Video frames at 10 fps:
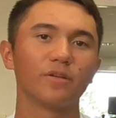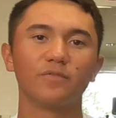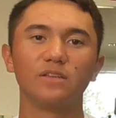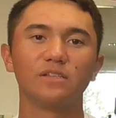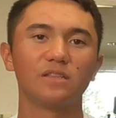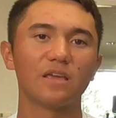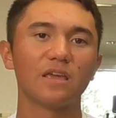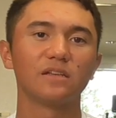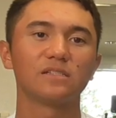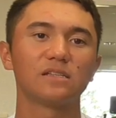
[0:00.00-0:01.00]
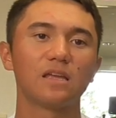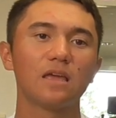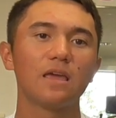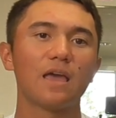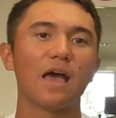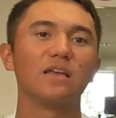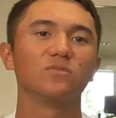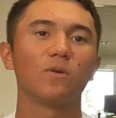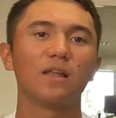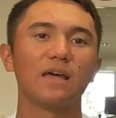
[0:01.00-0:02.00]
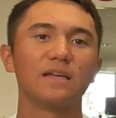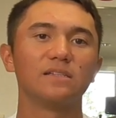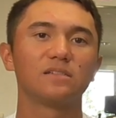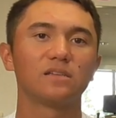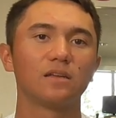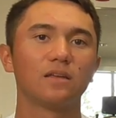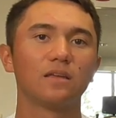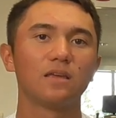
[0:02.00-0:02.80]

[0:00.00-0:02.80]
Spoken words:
three of these things, as well as